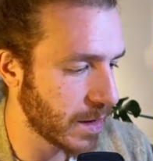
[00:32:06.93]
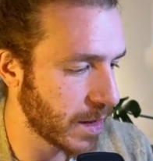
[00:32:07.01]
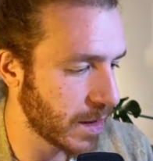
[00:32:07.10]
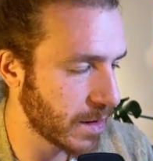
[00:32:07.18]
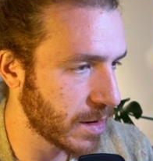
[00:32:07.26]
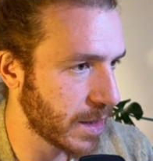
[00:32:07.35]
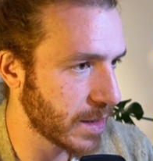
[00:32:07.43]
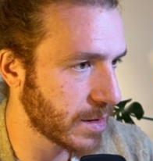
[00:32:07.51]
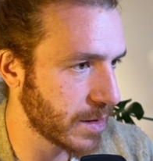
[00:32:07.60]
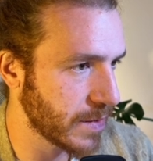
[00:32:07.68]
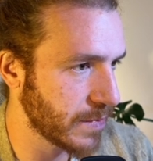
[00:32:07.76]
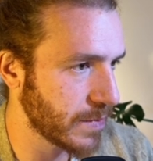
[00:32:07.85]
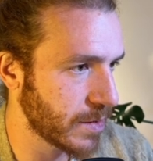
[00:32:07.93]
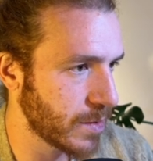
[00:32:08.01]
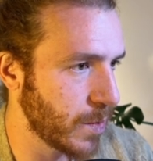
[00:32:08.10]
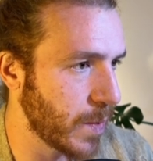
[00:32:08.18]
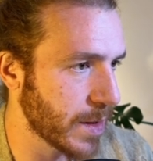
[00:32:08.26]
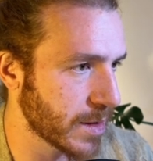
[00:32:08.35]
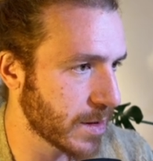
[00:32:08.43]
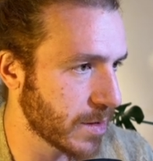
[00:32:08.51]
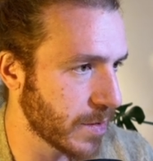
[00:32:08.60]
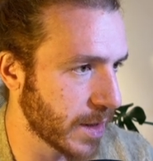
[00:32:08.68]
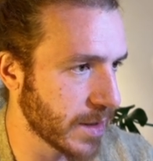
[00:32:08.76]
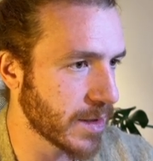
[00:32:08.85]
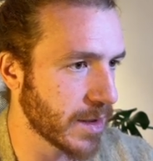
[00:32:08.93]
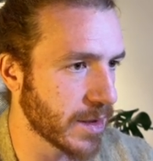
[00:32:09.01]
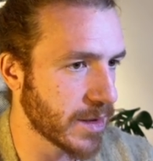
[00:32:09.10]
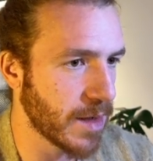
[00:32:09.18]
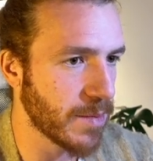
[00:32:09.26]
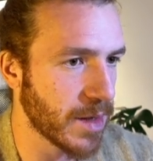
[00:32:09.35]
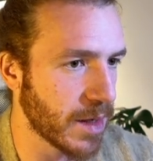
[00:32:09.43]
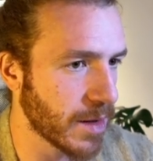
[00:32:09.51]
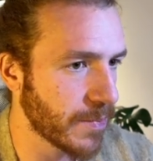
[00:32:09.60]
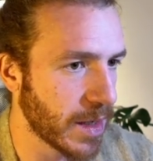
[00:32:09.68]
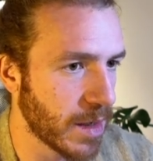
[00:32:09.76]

and active once, so I can say the same thing.